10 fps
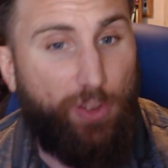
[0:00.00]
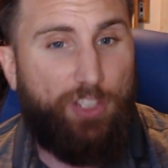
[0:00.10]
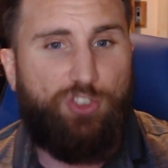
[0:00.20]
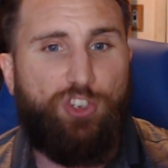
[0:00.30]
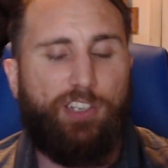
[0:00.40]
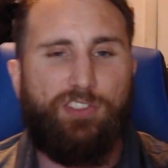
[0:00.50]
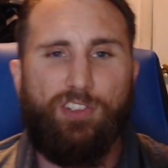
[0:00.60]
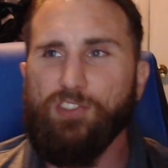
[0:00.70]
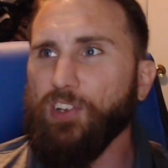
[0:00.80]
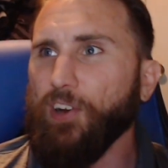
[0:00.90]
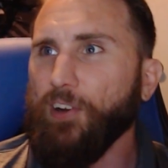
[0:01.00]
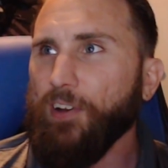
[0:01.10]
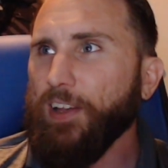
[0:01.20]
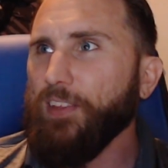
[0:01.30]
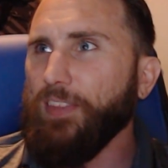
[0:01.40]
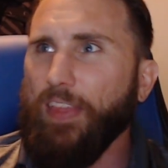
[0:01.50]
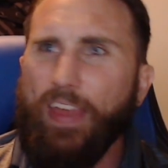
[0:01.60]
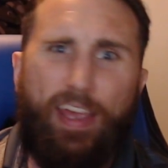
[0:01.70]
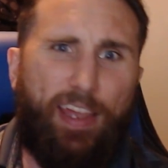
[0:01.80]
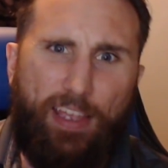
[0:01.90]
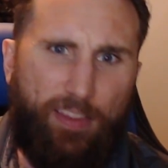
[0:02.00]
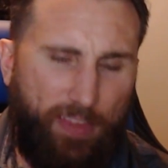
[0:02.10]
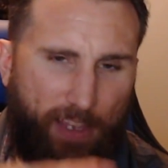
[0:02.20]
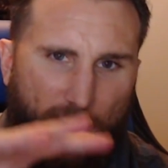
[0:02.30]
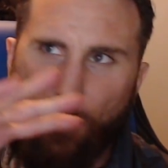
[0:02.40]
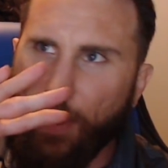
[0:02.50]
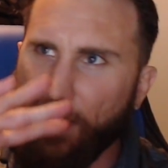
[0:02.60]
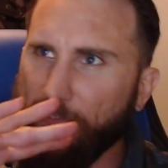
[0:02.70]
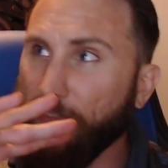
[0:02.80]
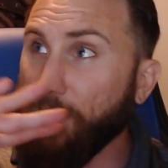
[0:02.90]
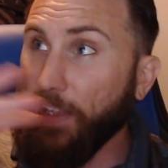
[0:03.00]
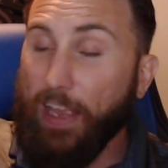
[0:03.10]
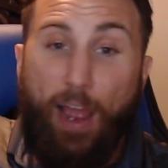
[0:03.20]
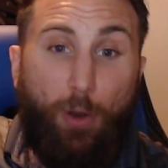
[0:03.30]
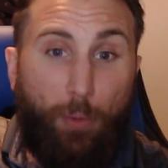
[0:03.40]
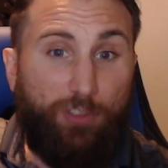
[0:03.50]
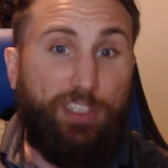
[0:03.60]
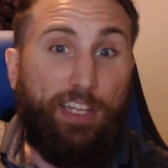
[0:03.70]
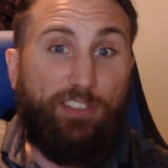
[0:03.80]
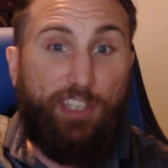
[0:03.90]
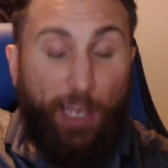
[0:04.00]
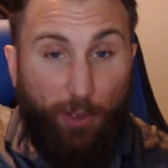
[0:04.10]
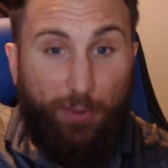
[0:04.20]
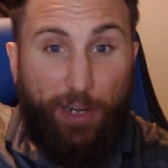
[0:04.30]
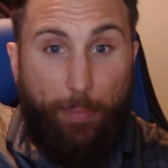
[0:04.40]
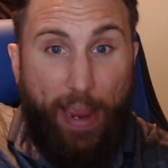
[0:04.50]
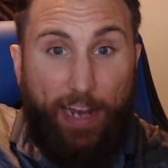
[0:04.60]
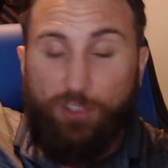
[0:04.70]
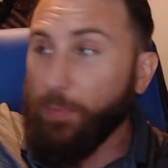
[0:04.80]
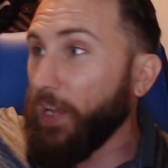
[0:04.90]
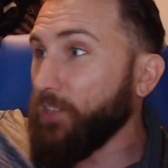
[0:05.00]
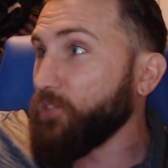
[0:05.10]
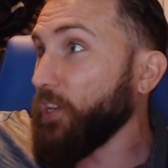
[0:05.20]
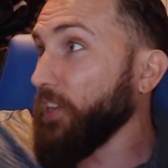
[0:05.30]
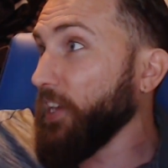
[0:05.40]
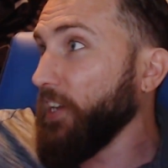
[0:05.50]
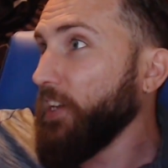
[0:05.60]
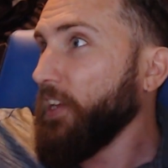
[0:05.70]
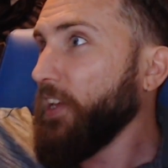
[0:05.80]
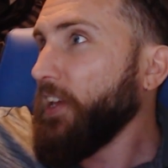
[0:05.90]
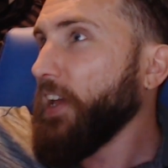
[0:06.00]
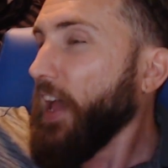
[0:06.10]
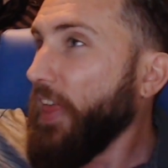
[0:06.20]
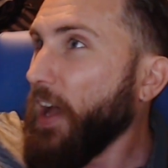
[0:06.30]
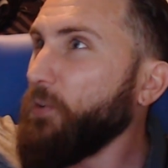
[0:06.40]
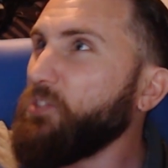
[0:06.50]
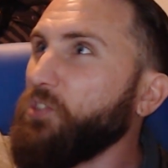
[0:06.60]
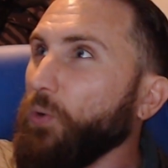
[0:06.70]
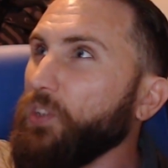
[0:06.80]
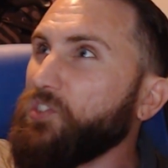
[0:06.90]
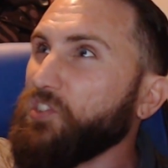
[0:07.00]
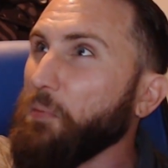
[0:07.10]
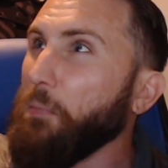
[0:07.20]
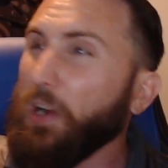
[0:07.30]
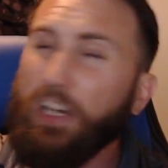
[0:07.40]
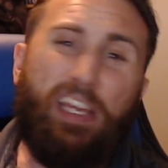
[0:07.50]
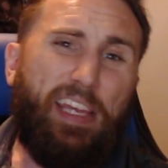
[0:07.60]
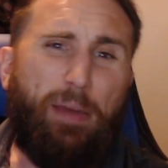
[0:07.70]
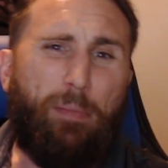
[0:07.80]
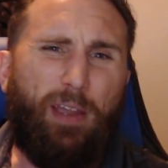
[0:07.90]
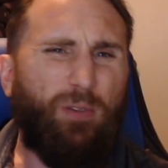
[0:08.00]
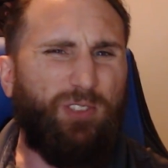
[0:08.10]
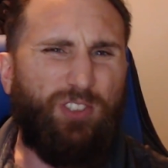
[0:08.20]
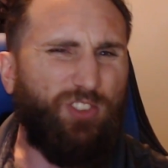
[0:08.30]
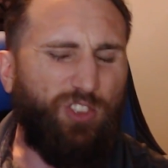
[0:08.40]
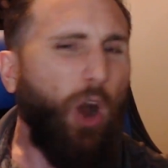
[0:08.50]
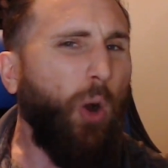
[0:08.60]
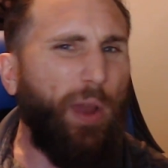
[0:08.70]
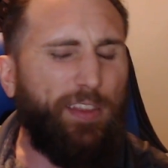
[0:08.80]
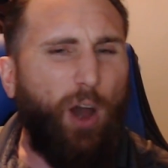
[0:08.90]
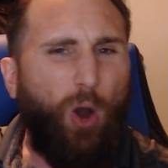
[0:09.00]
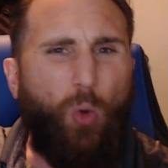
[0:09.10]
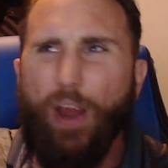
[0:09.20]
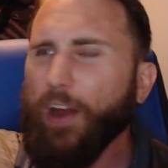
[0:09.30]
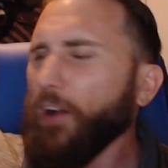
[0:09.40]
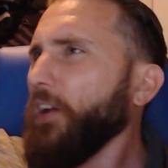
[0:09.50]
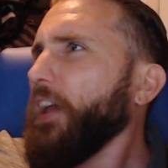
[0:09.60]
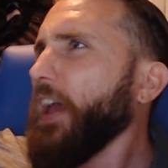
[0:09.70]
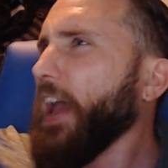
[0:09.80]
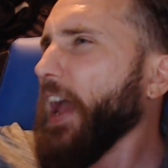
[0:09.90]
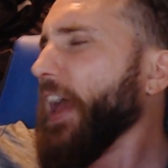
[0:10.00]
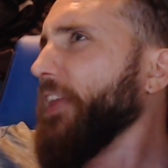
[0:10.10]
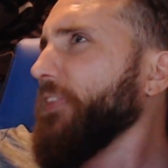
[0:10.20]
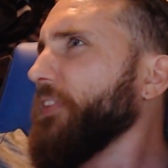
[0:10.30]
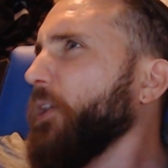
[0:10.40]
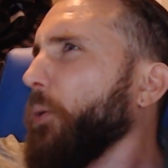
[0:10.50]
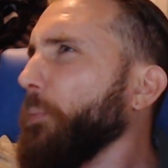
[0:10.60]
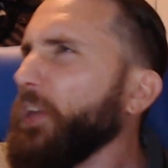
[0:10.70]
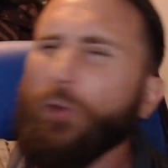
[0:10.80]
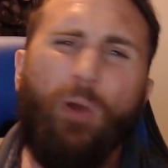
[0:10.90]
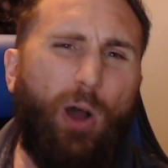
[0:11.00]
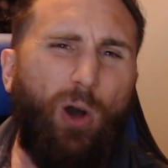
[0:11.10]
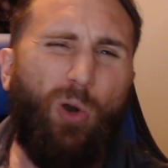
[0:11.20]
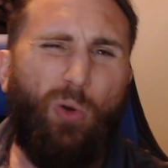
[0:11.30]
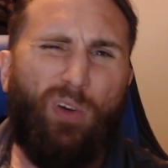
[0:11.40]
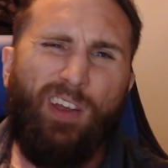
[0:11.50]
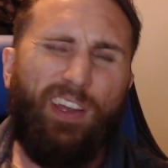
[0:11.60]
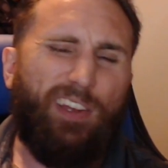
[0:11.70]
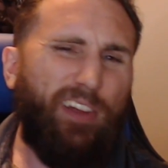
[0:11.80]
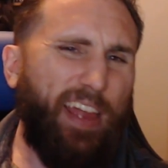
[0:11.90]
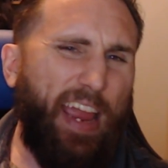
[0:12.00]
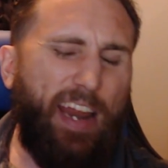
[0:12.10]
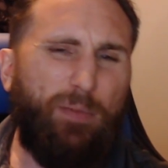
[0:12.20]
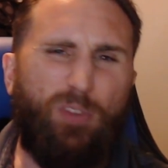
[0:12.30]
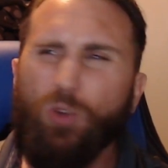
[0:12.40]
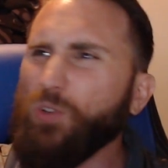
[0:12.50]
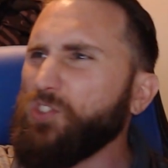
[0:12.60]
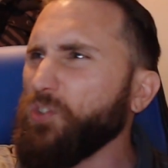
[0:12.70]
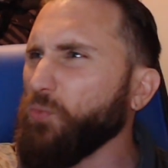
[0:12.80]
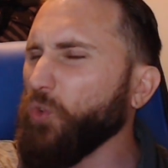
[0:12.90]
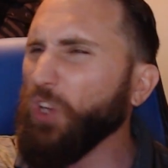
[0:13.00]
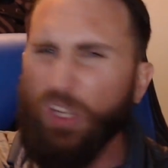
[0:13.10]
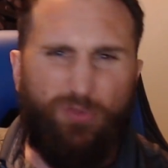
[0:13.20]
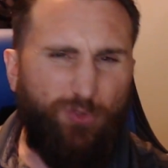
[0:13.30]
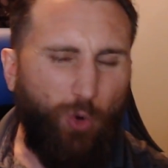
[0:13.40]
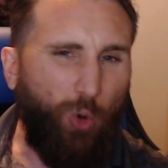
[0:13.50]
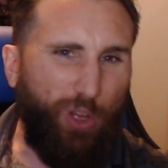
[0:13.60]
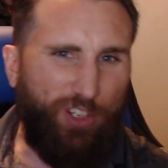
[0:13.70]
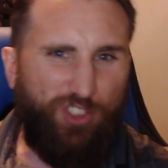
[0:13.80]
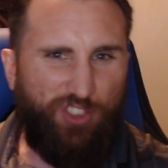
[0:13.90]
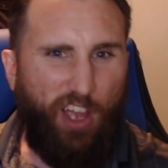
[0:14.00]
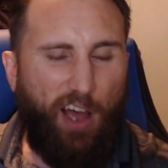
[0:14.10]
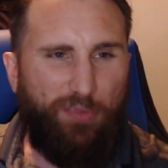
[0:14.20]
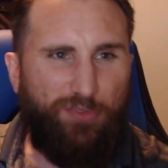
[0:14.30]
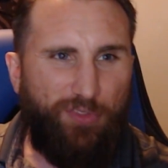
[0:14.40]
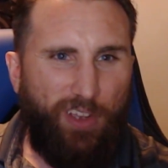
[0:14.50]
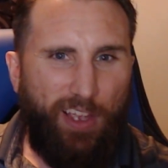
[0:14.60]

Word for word: this justice here. Then they, you know, they, the guy almost gets killed in a match basically. And now he's doing some money gimmick, which is going nowhere. And, you know, Miro, you know, I had him doing some really foolish stuff.